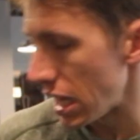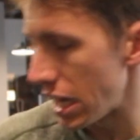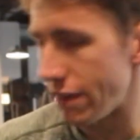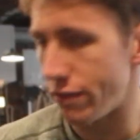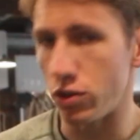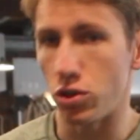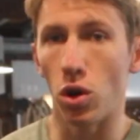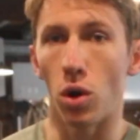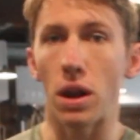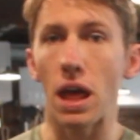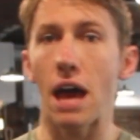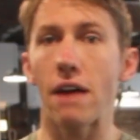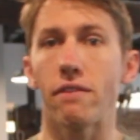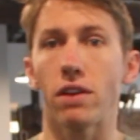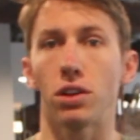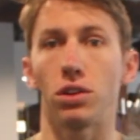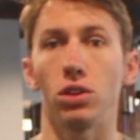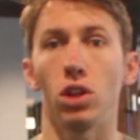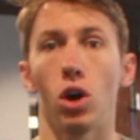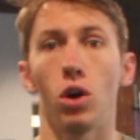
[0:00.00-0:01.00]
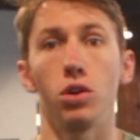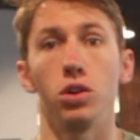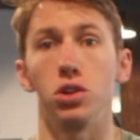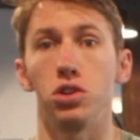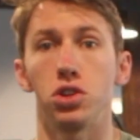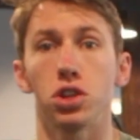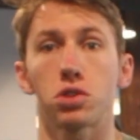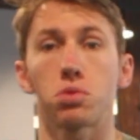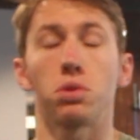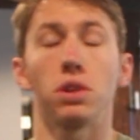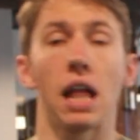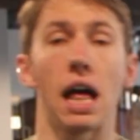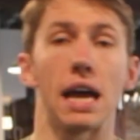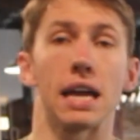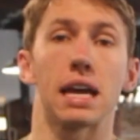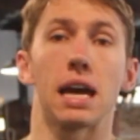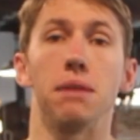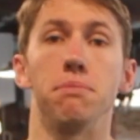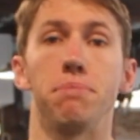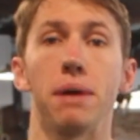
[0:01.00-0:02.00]
If you don't have other load and you're just
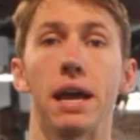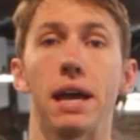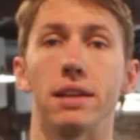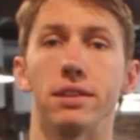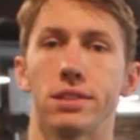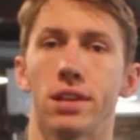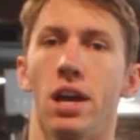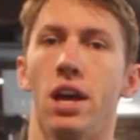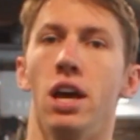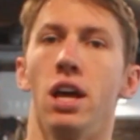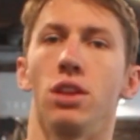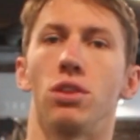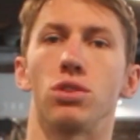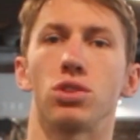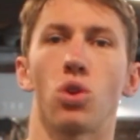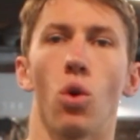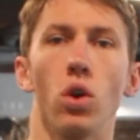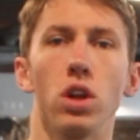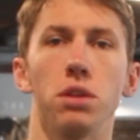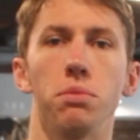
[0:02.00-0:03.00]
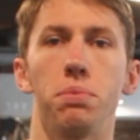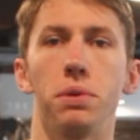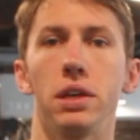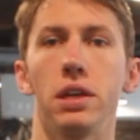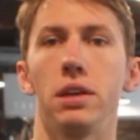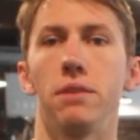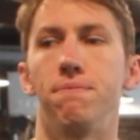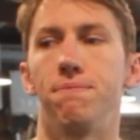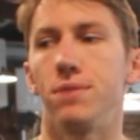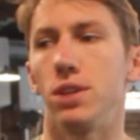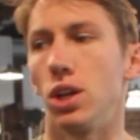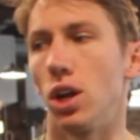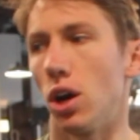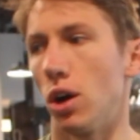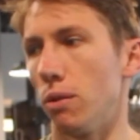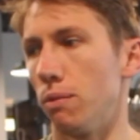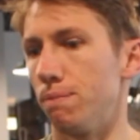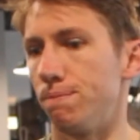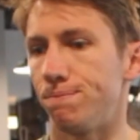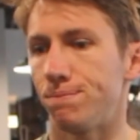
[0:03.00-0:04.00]
relying on bands, there's going to be,
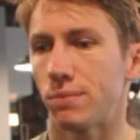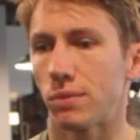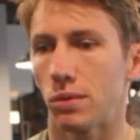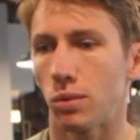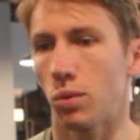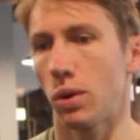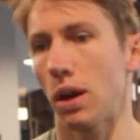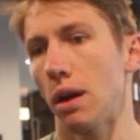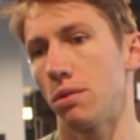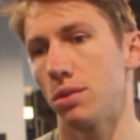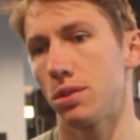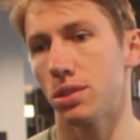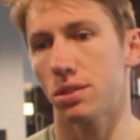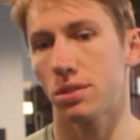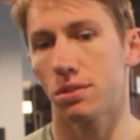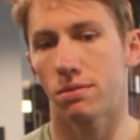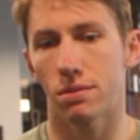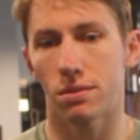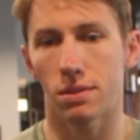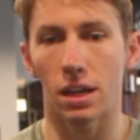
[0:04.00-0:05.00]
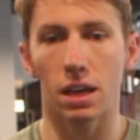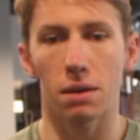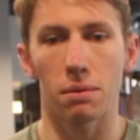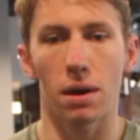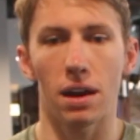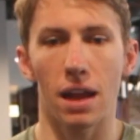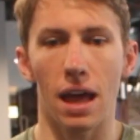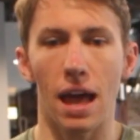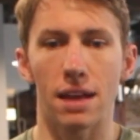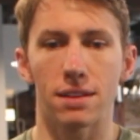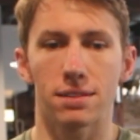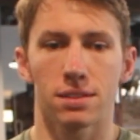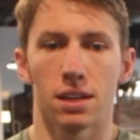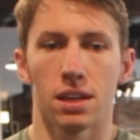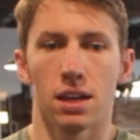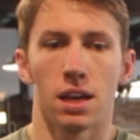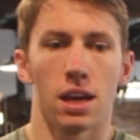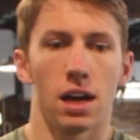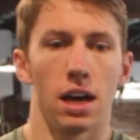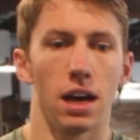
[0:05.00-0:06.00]
what I would just think about as
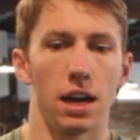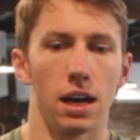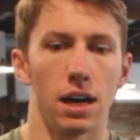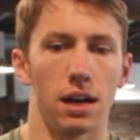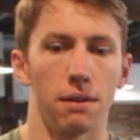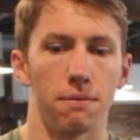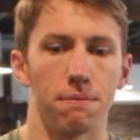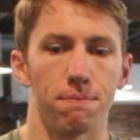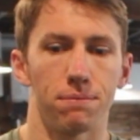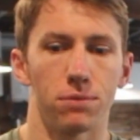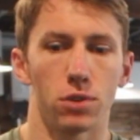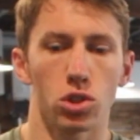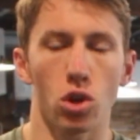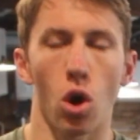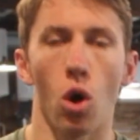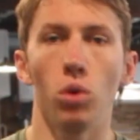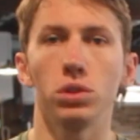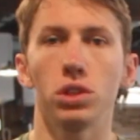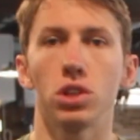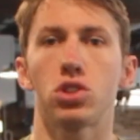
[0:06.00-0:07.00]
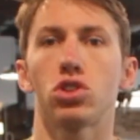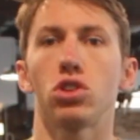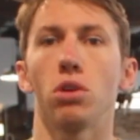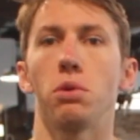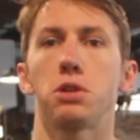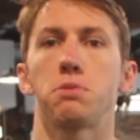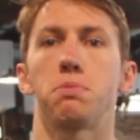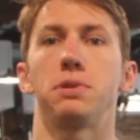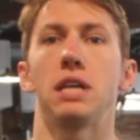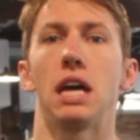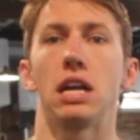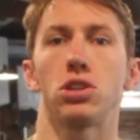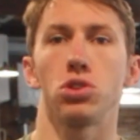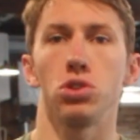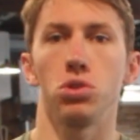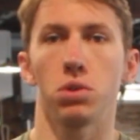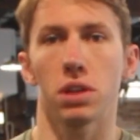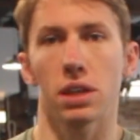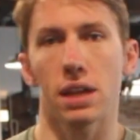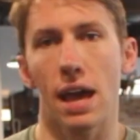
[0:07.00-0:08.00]
there's only so much potential
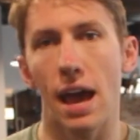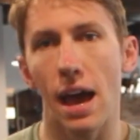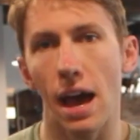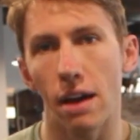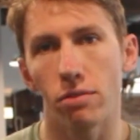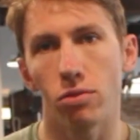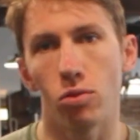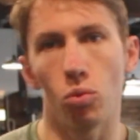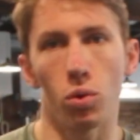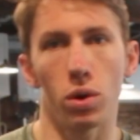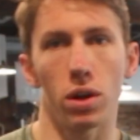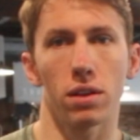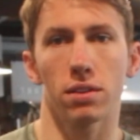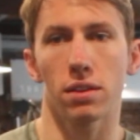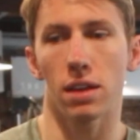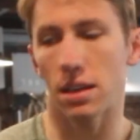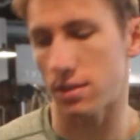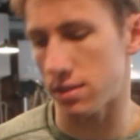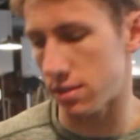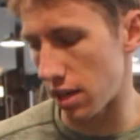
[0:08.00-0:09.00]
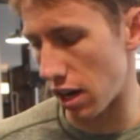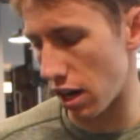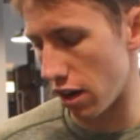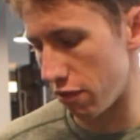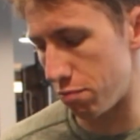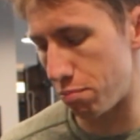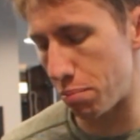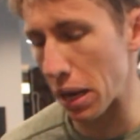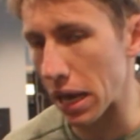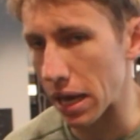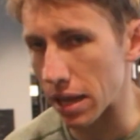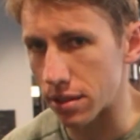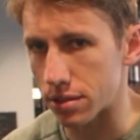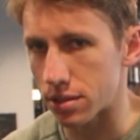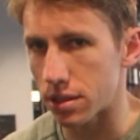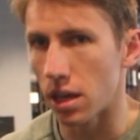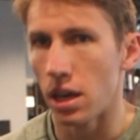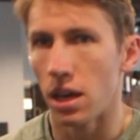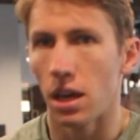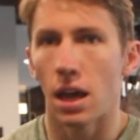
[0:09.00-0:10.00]
you can have with a set of
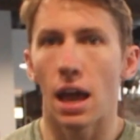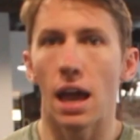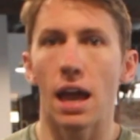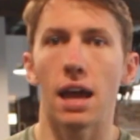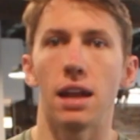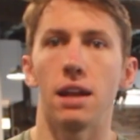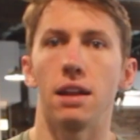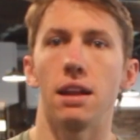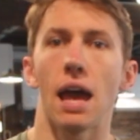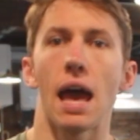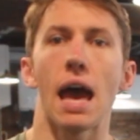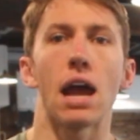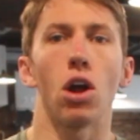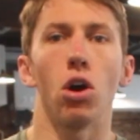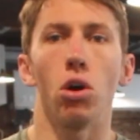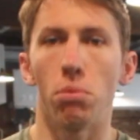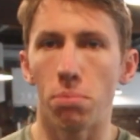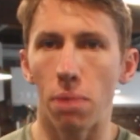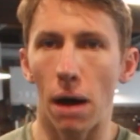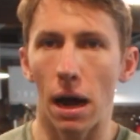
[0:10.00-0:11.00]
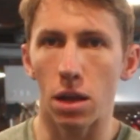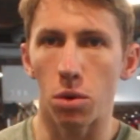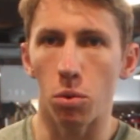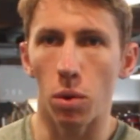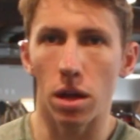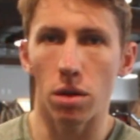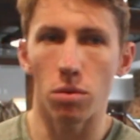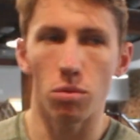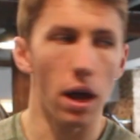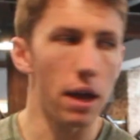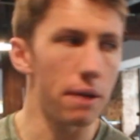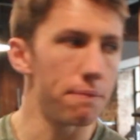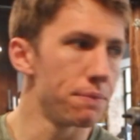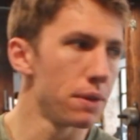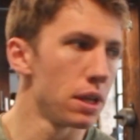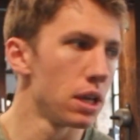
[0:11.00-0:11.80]
bands and at-home body weight, right?